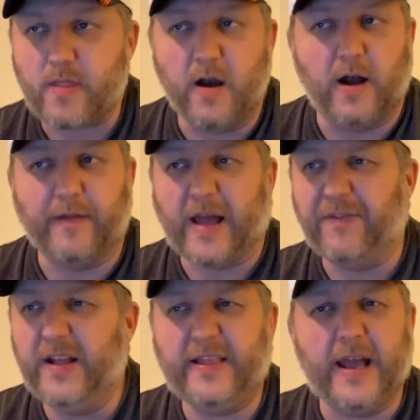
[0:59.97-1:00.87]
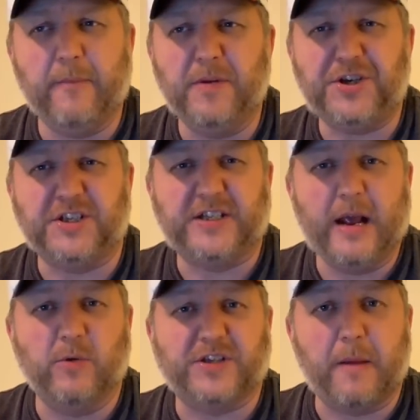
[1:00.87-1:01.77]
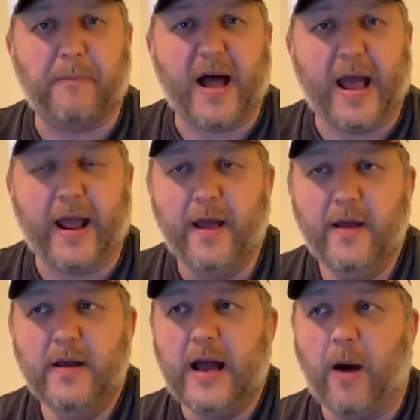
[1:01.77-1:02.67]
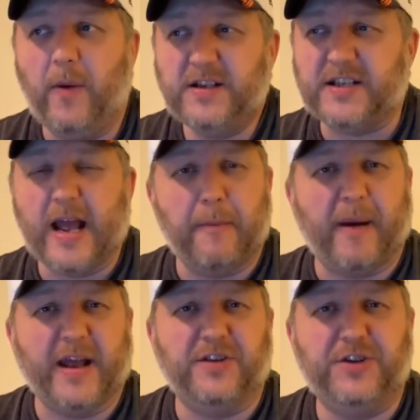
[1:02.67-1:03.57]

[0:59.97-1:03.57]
I think Michigan State was up by, I want to say up by